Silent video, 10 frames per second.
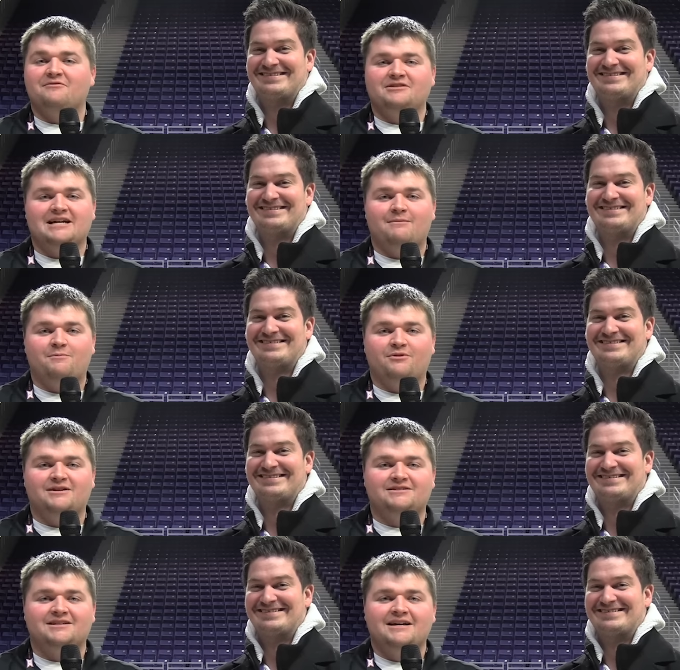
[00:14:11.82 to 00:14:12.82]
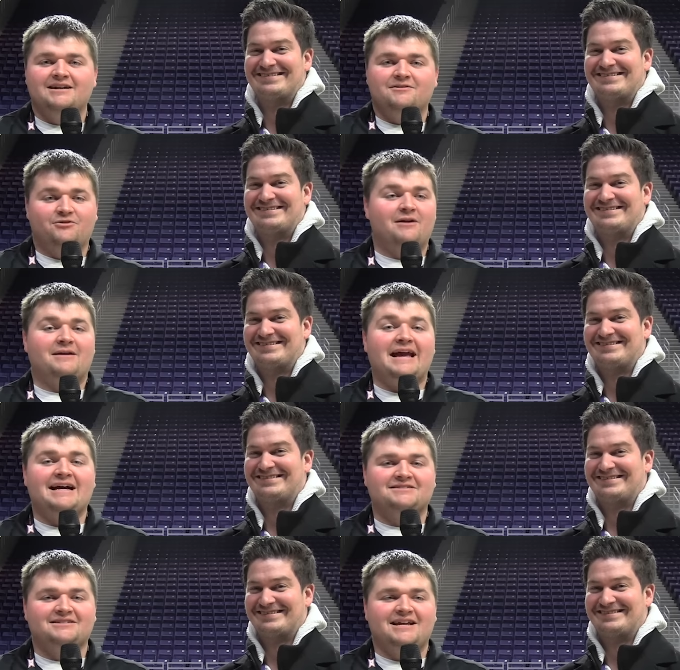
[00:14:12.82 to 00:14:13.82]
Speaker 1: every time he plays Grant
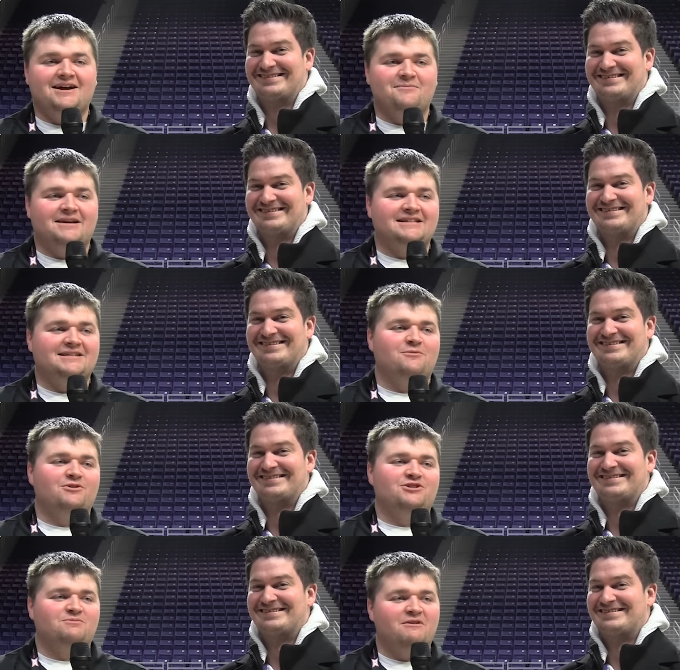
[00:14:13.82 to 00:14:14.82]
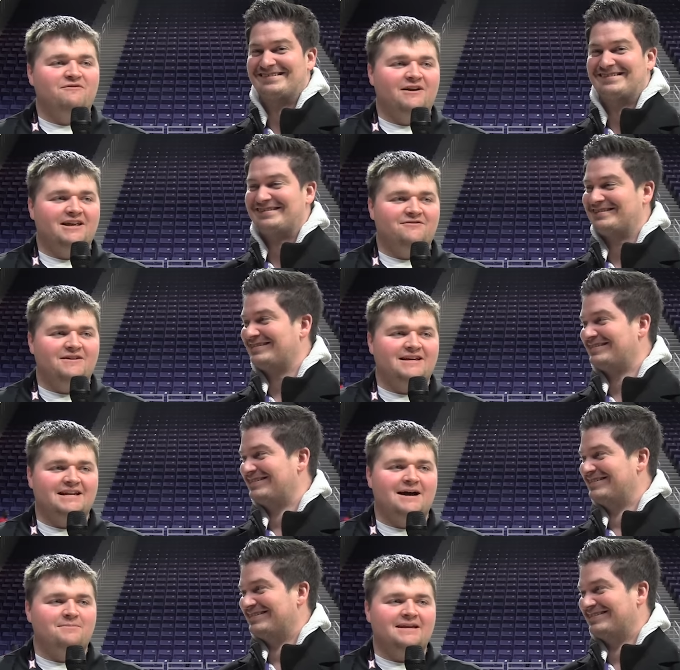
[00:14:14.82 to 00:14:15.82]
McCasland now because it would just be funny if he
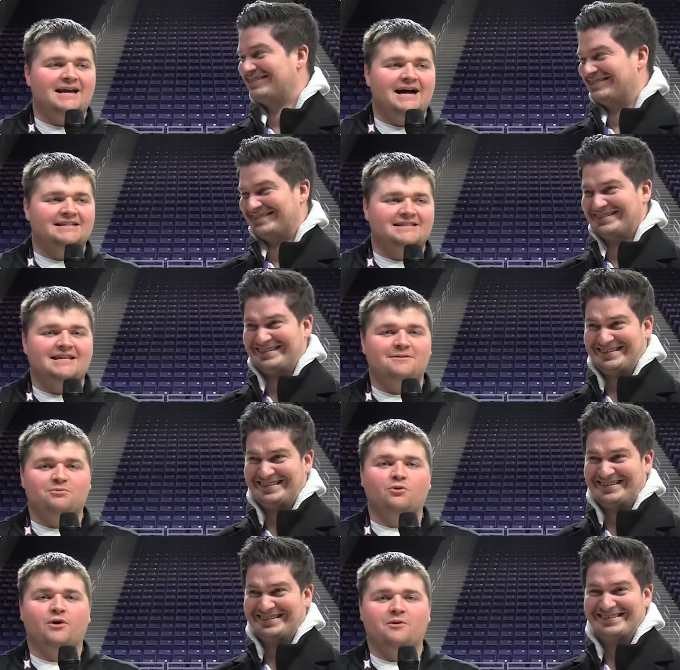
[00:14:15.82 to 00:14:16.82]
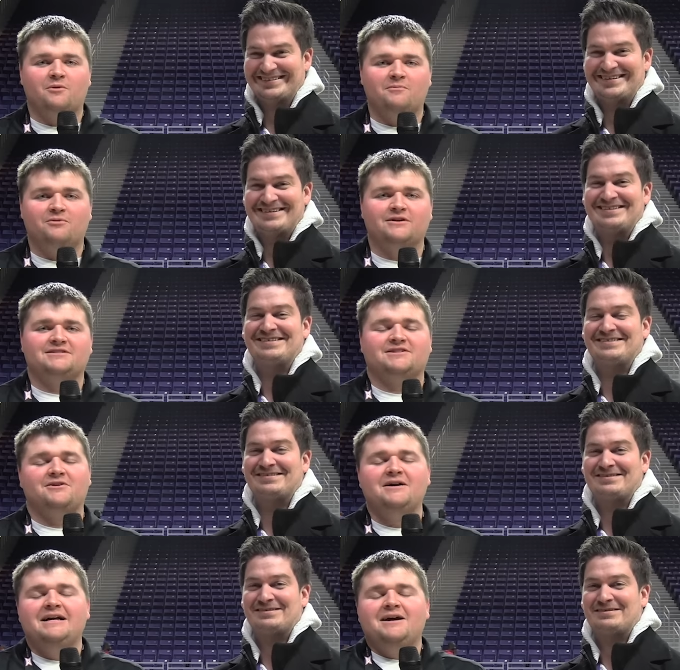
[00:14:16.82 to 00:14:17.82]
cannot beat guys that he employed at one point.
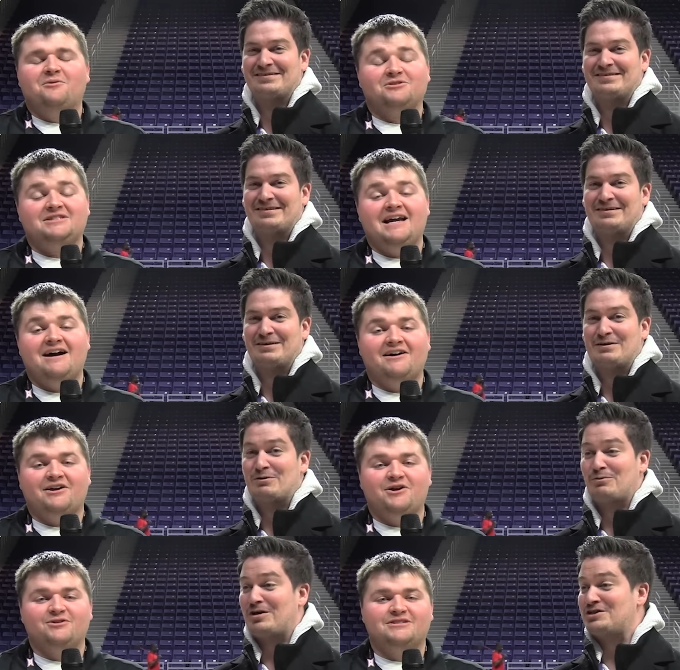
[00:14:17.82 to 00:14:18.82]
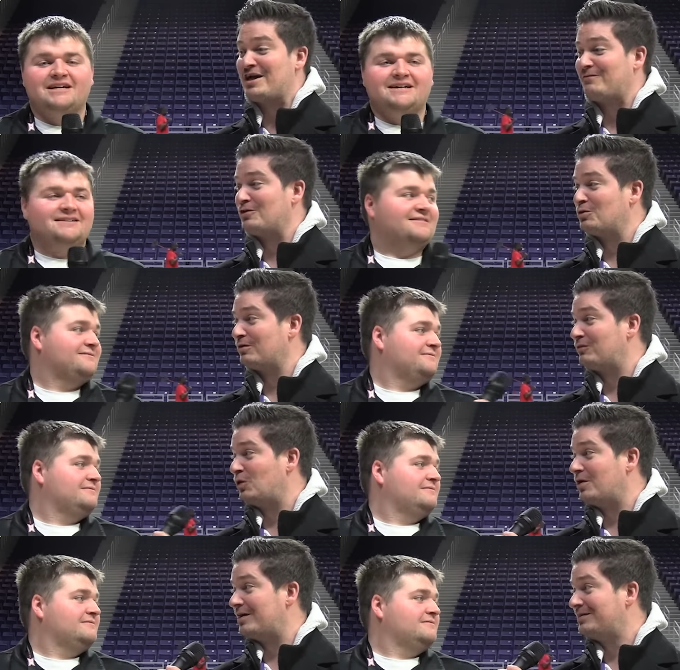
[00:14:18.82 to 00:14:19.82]
So we'll see how it goes. out for North
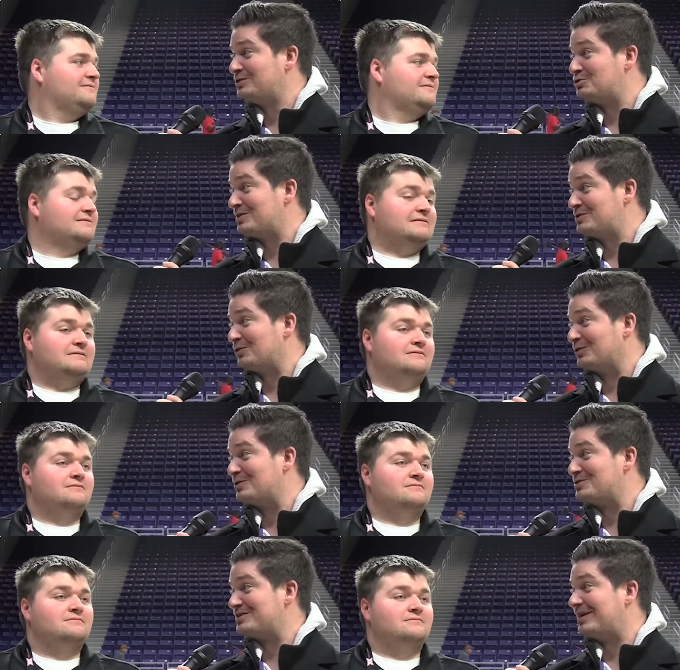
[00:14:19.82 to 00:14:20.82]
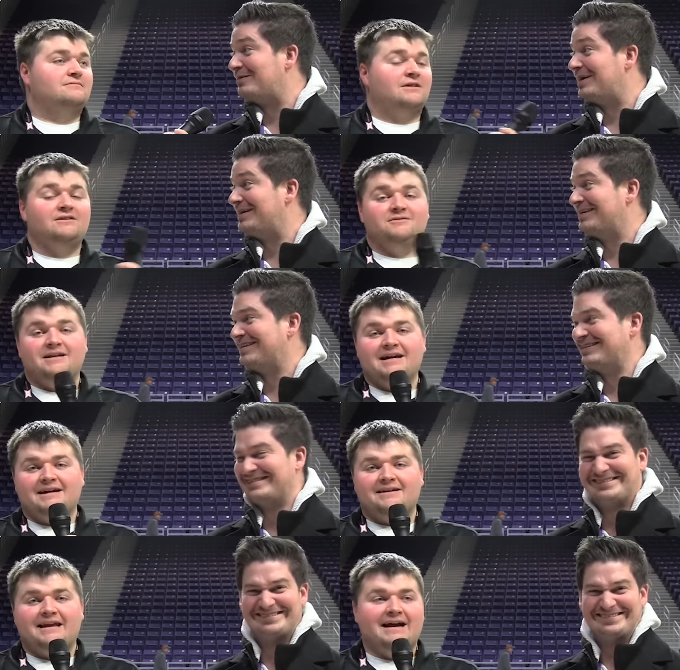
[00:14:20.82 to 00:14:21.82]
Florida, Driscoll coaches there, right? Oh
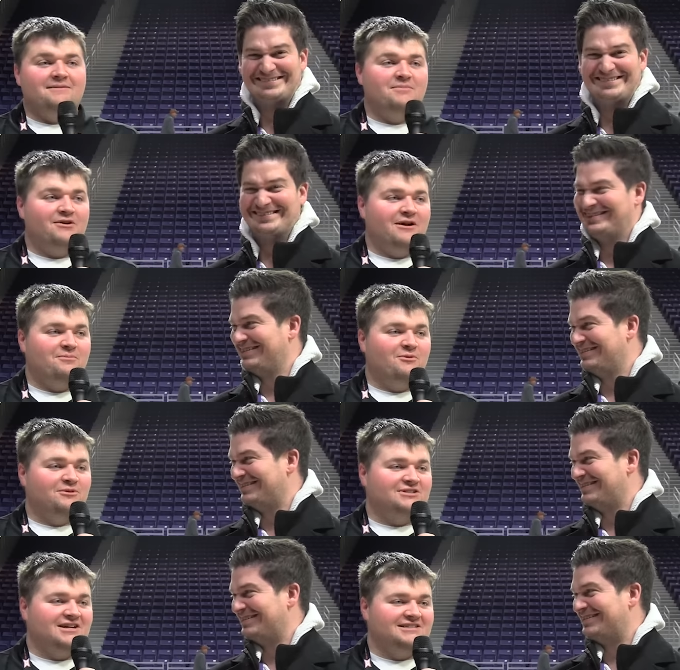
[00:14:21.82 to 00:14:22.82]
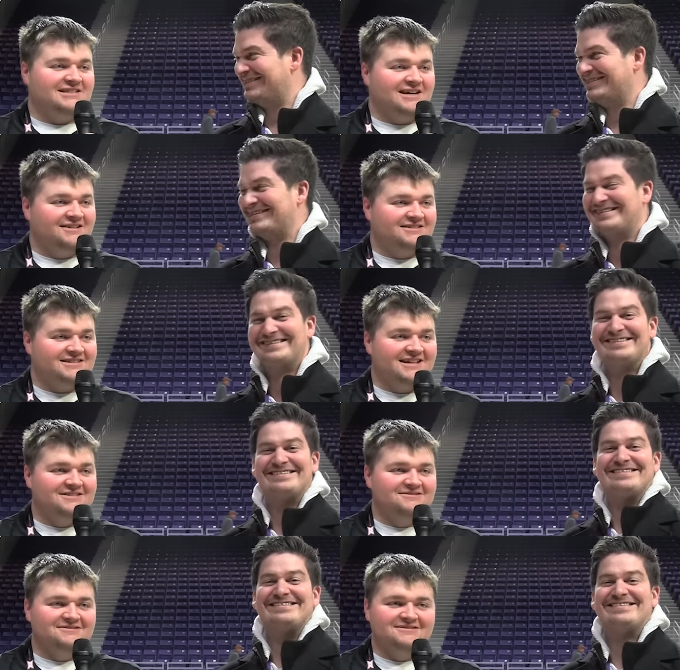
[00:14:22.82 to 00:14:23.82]
yeah, yeah, and better not put Wichita State on the
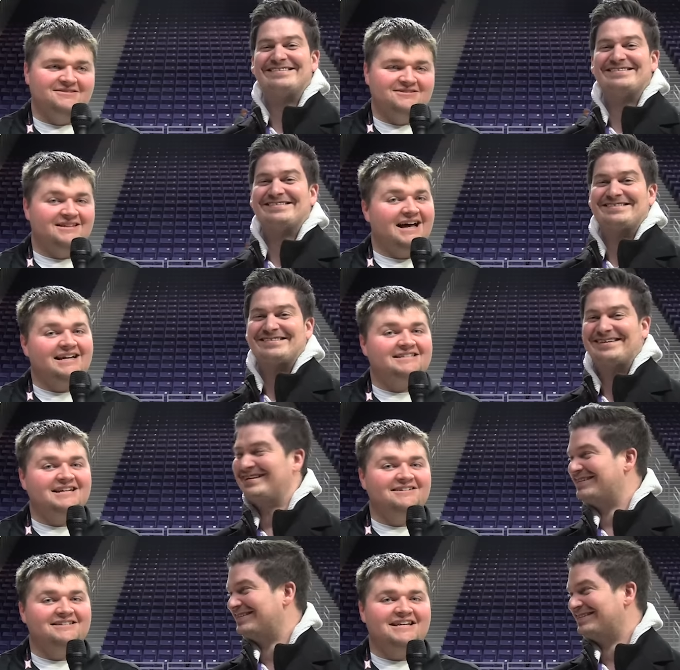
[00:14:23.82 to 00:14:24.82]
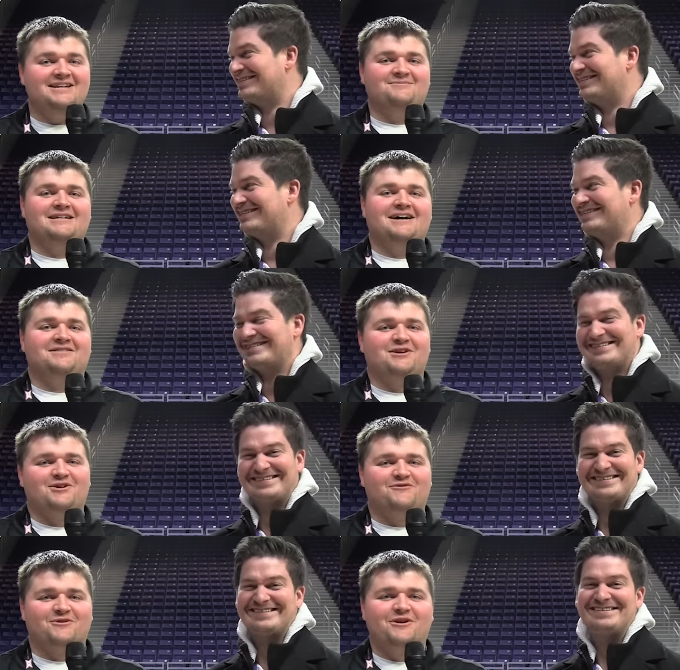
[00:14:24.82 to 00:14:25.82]
schedule. There's a lot lot of scary teams out
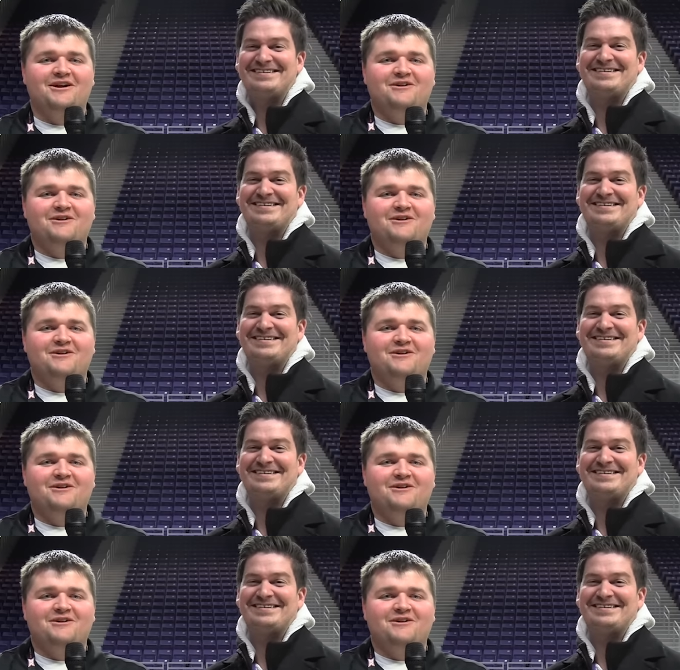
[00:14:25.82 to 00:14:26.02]
there for